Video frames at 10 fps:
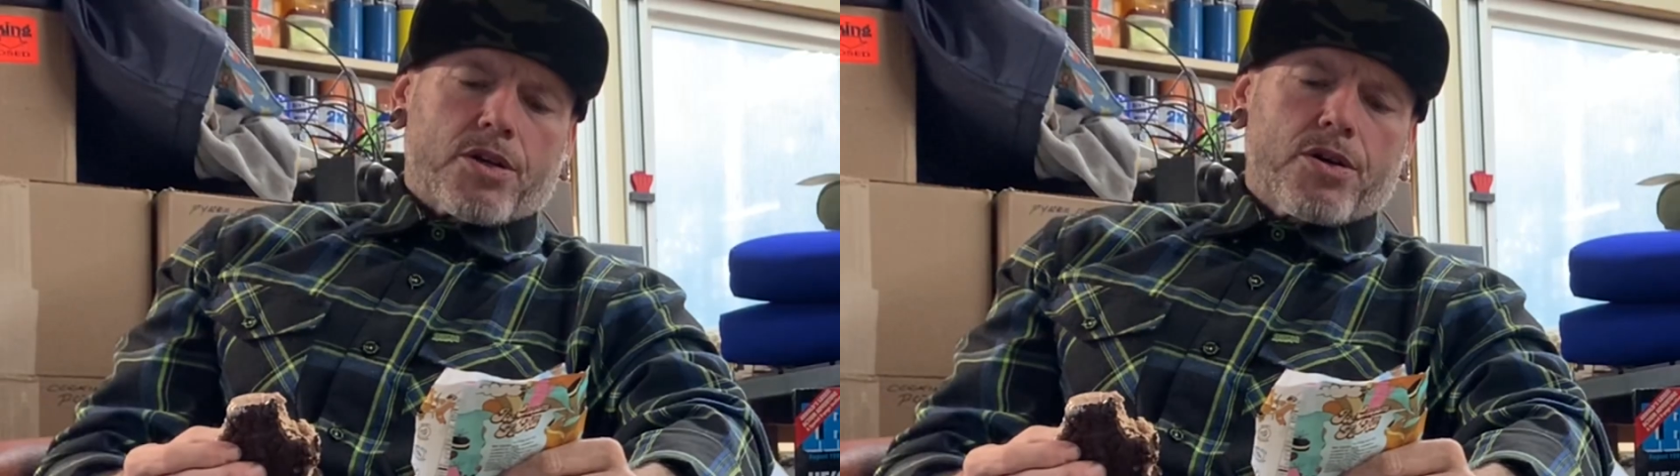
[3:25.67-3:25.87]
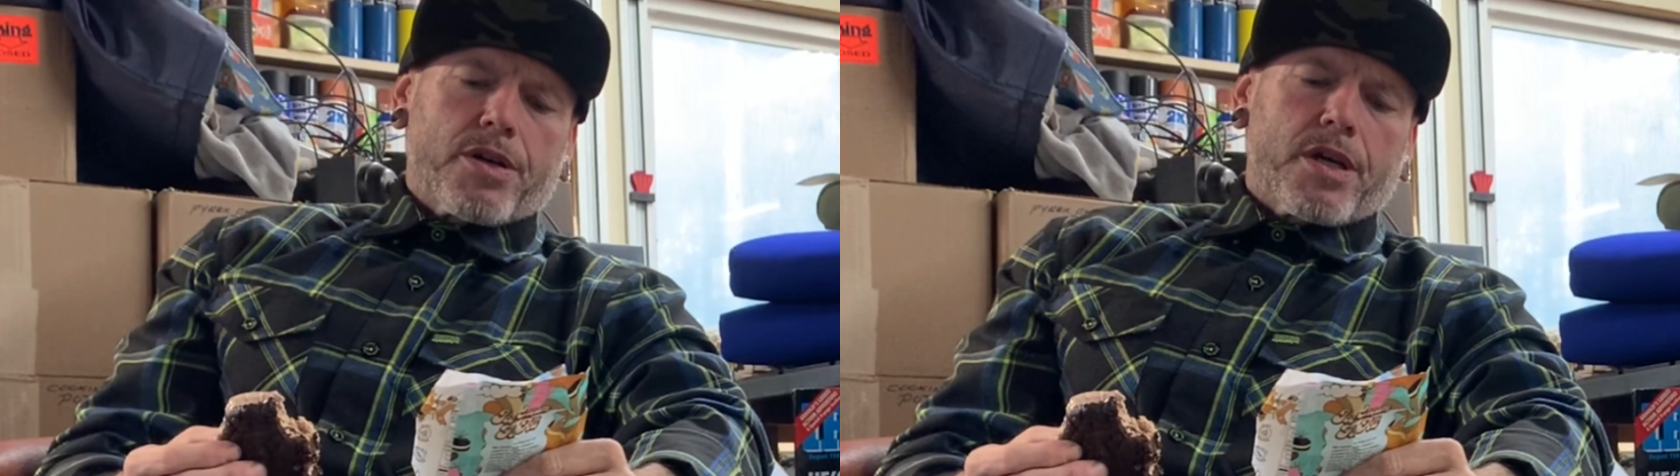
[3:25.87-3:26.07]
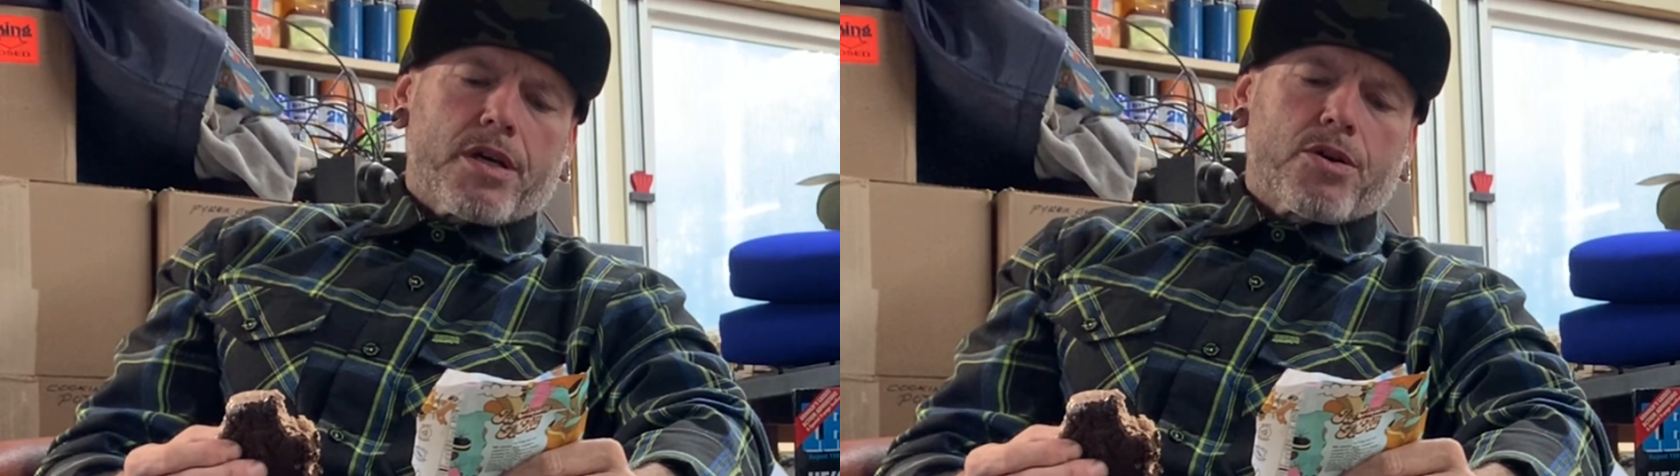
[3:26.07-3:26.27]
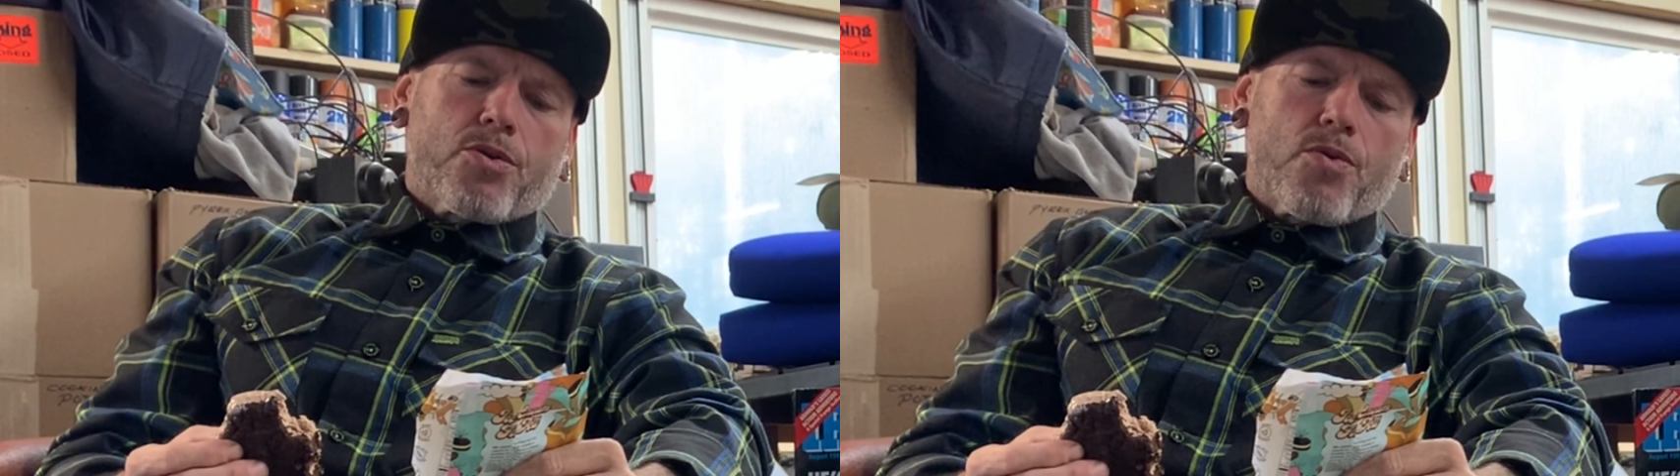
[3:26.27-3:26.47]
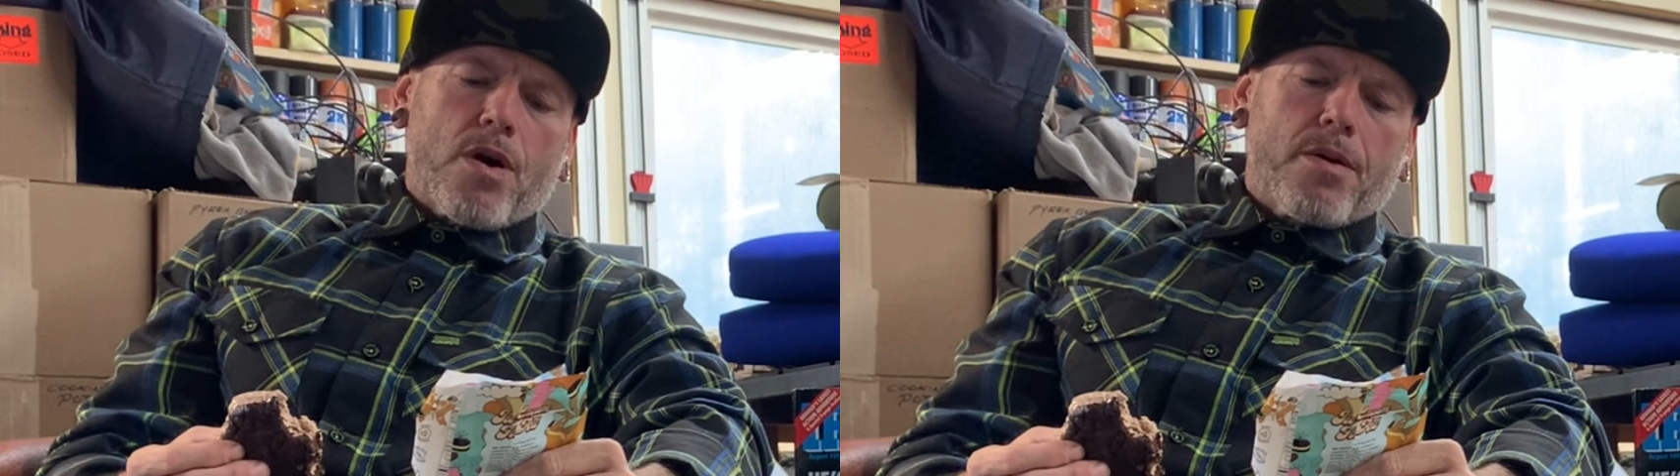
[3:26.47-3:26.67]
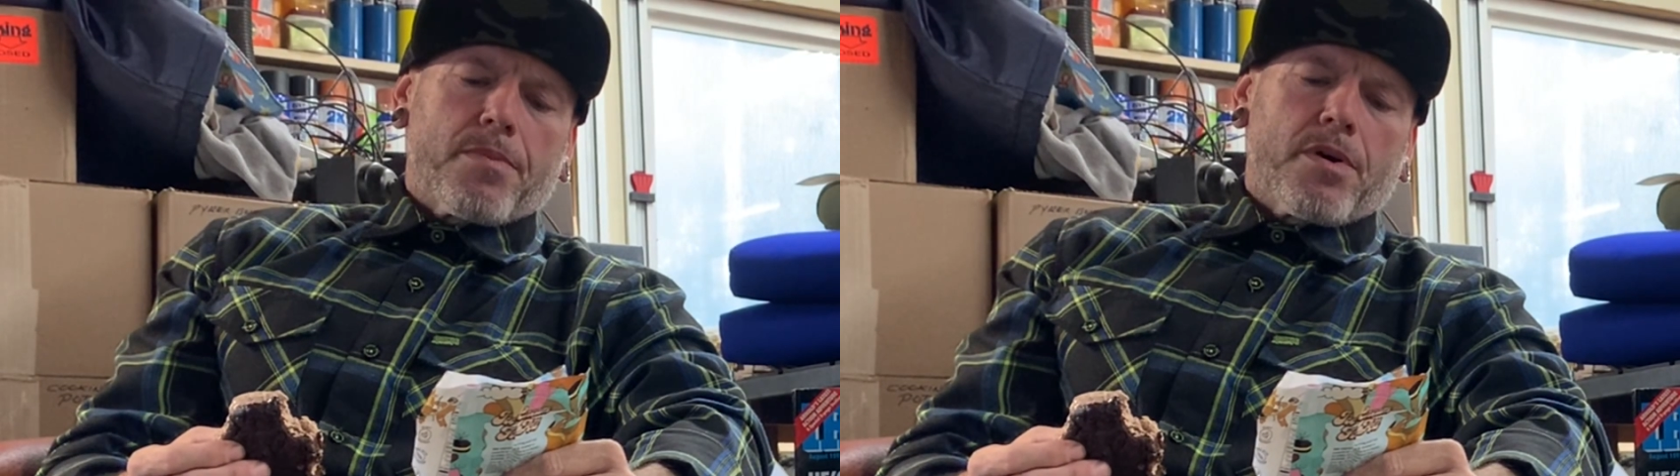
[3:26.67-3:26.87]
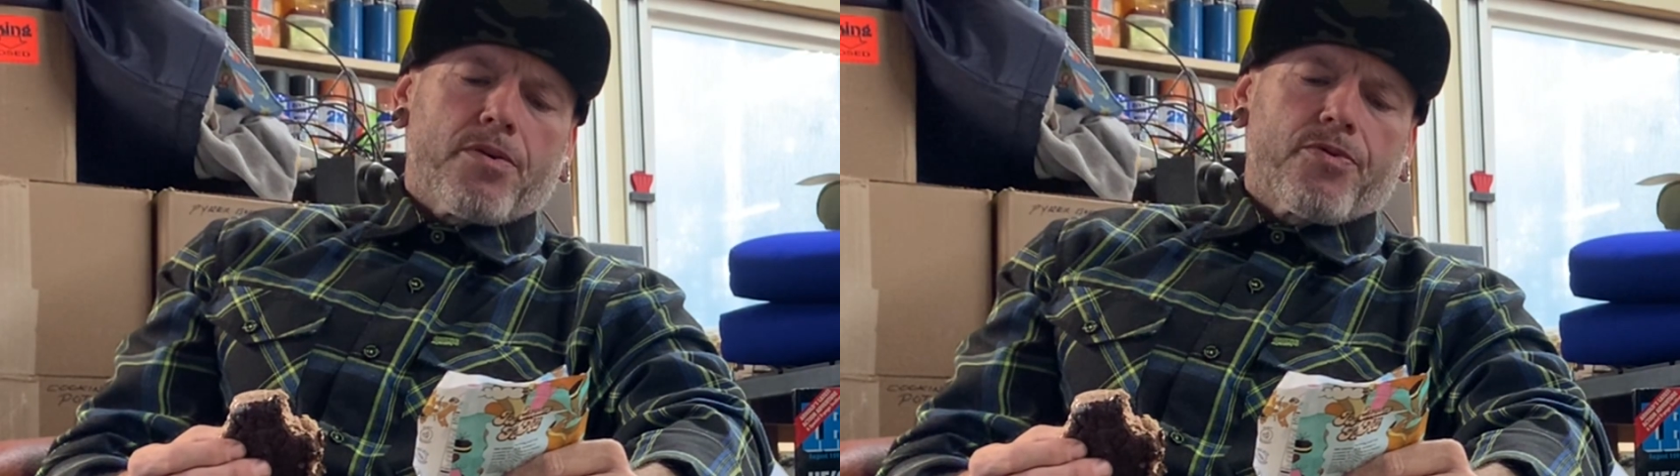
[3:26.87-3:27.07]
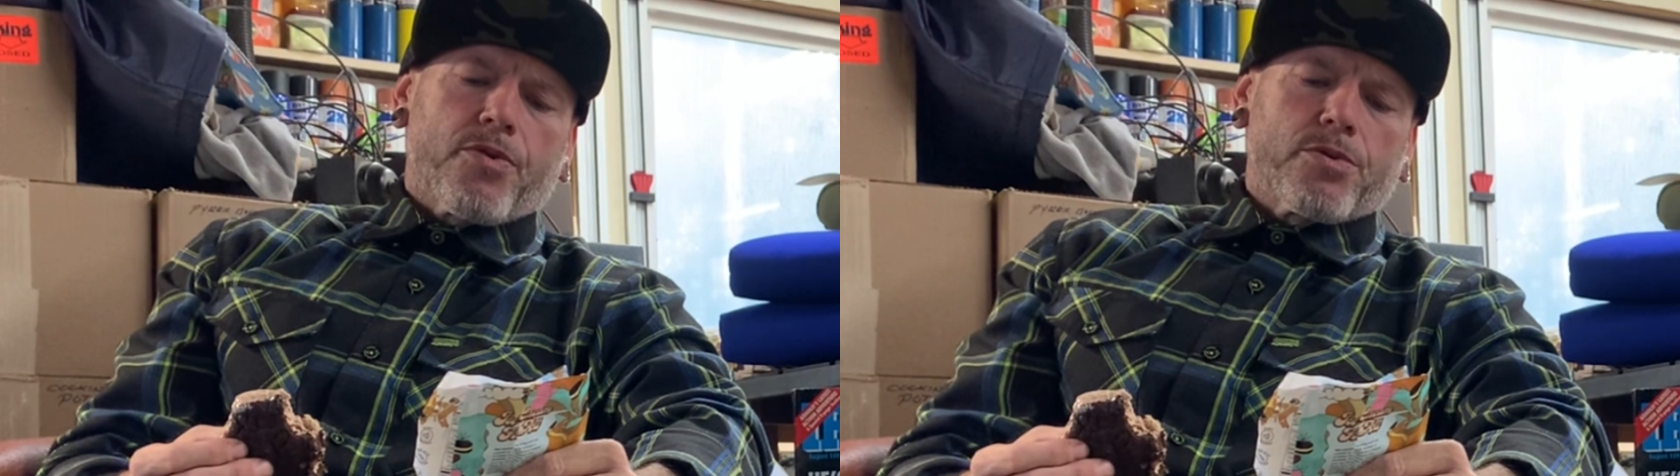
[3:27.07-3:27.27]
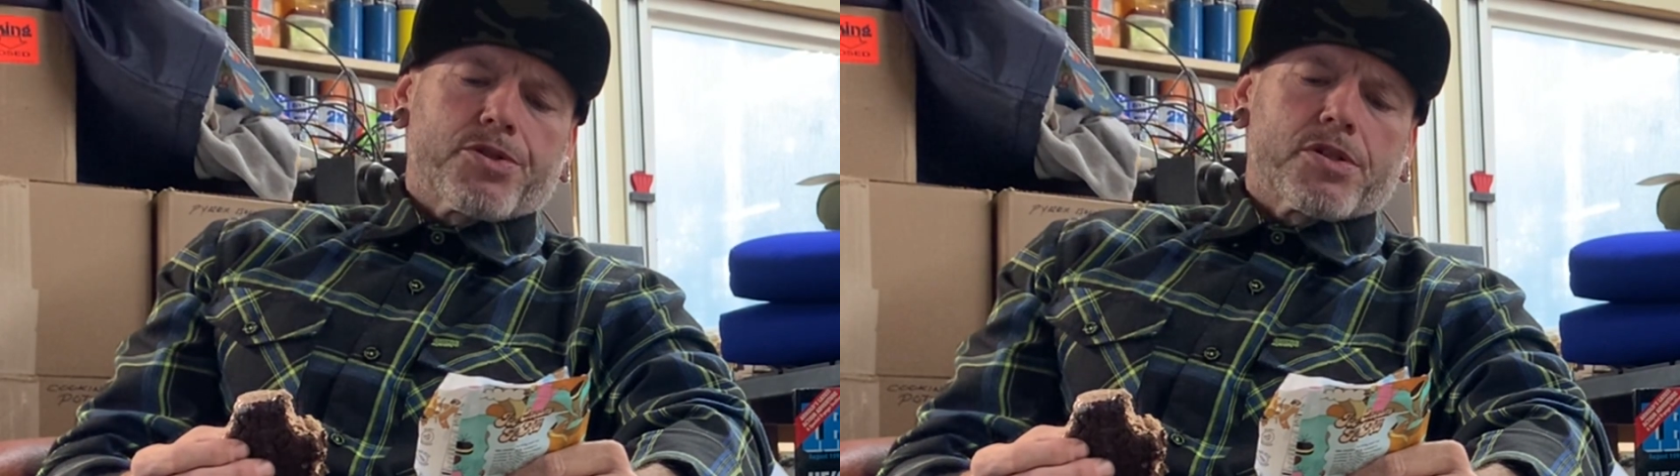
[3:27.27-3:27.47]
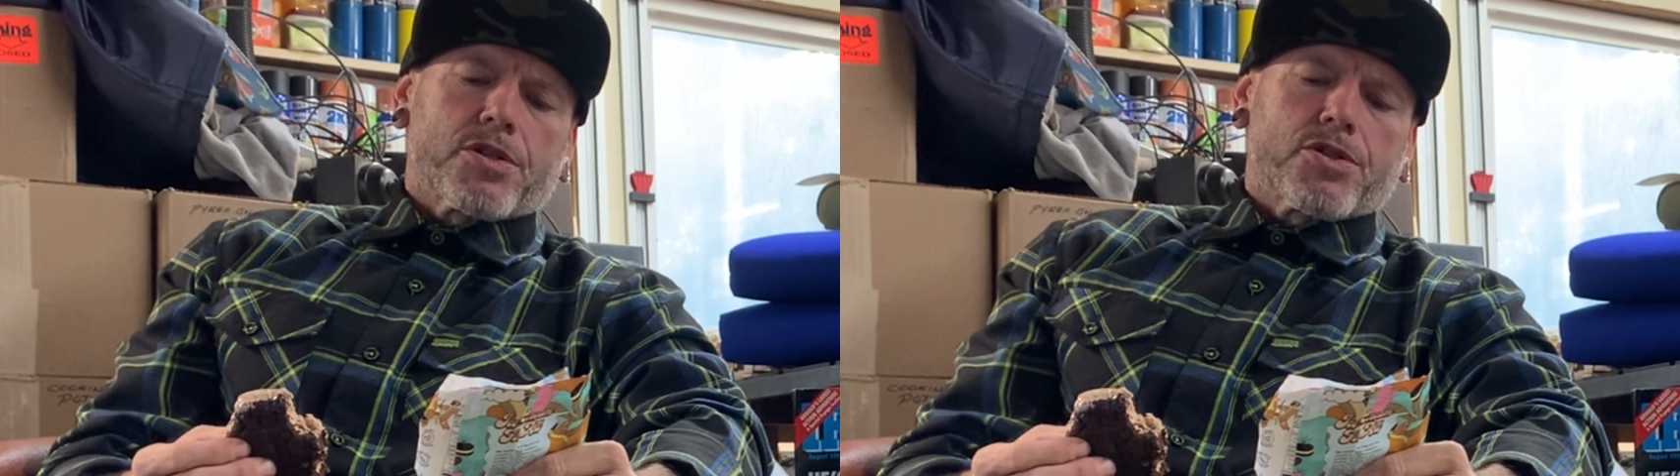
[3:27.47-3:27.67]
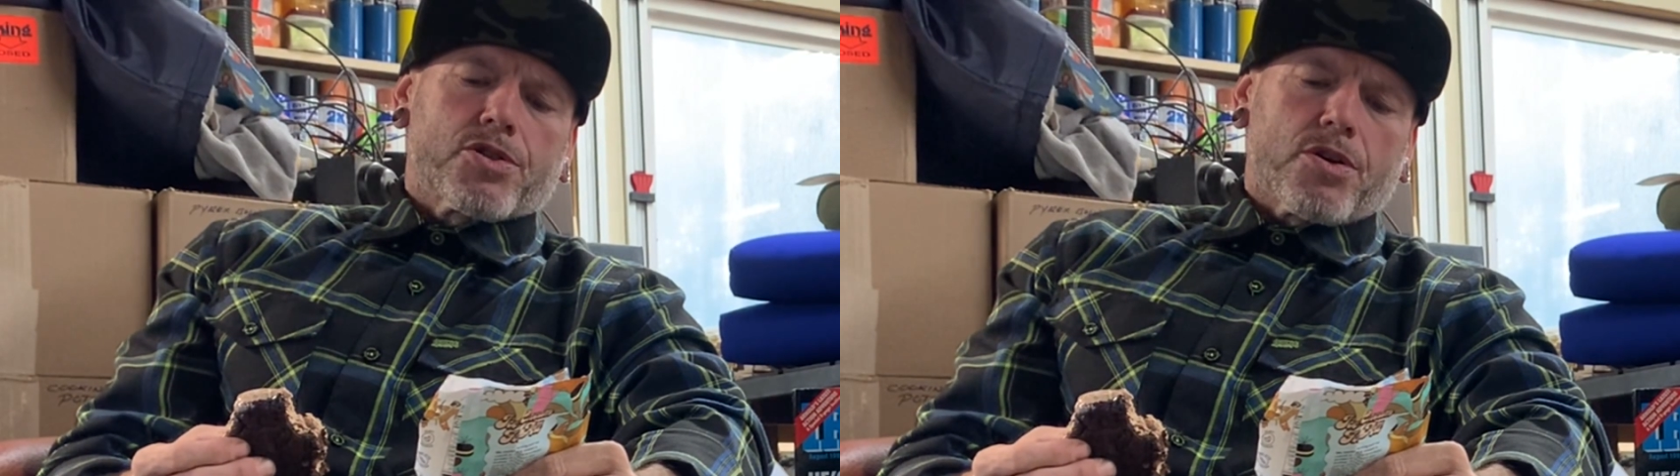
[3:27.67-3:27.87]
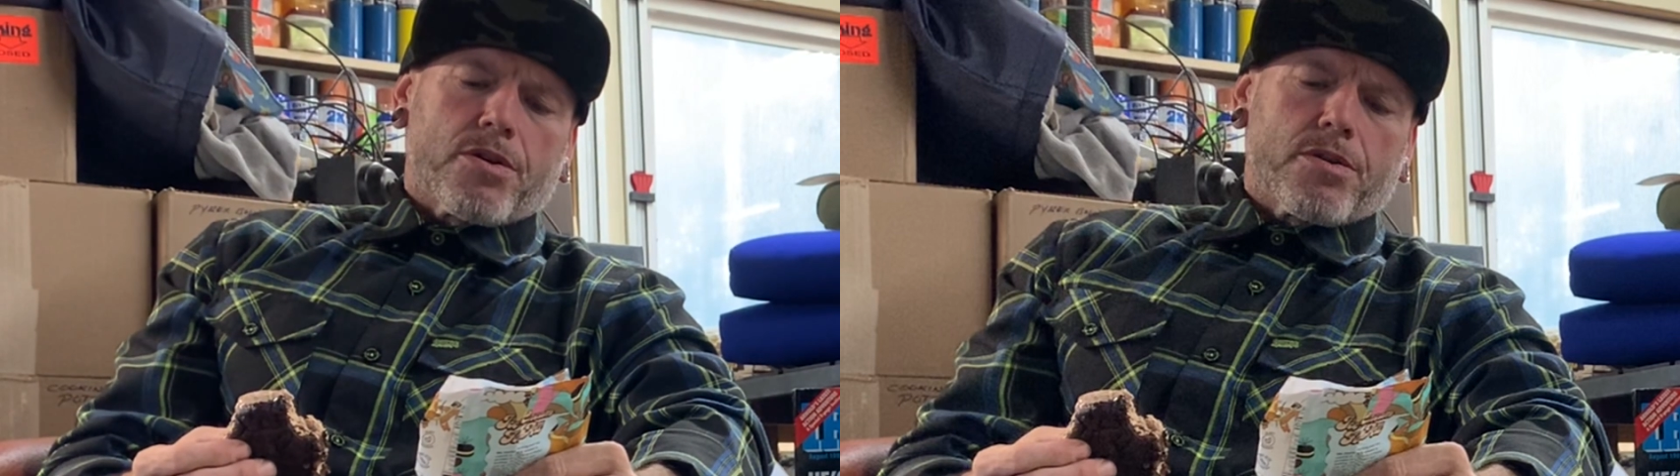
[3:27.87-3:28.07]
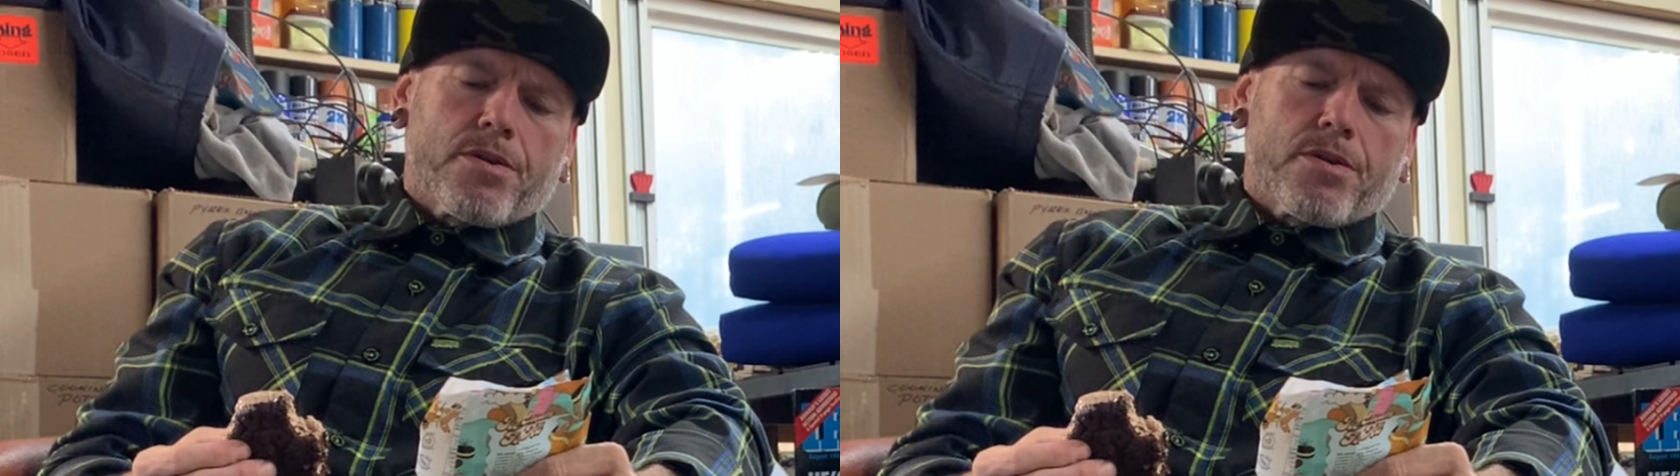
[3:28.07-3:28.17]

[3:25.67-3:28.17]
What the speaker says: cookie crumb frozen dessert.